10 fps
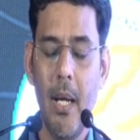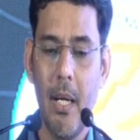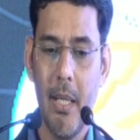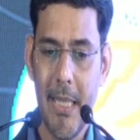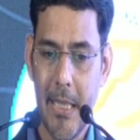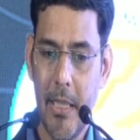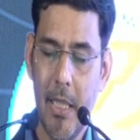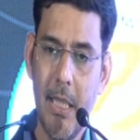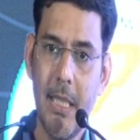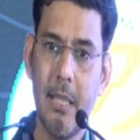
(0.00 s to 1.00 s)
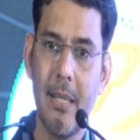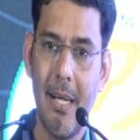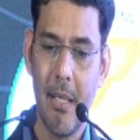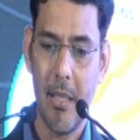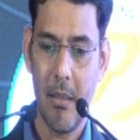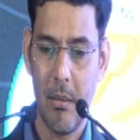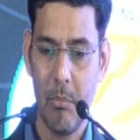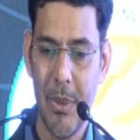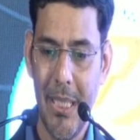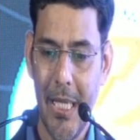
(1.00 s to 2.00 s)
Statins,
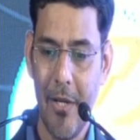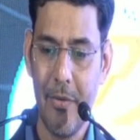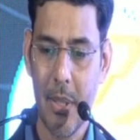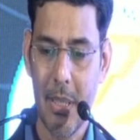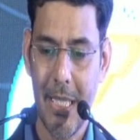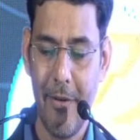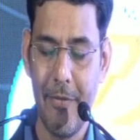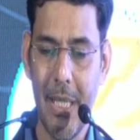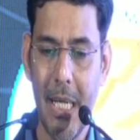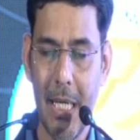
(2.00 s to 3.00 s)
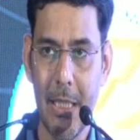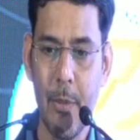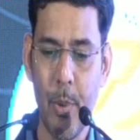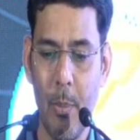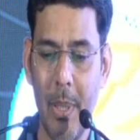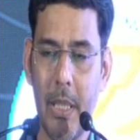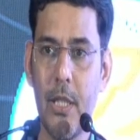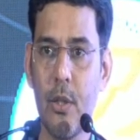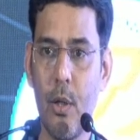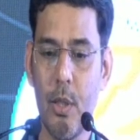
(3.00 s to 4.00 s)
they have several other
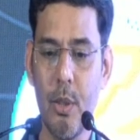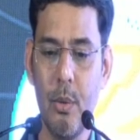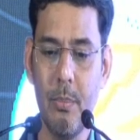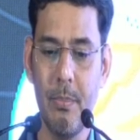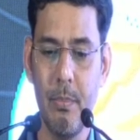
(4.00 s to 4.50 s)
properties also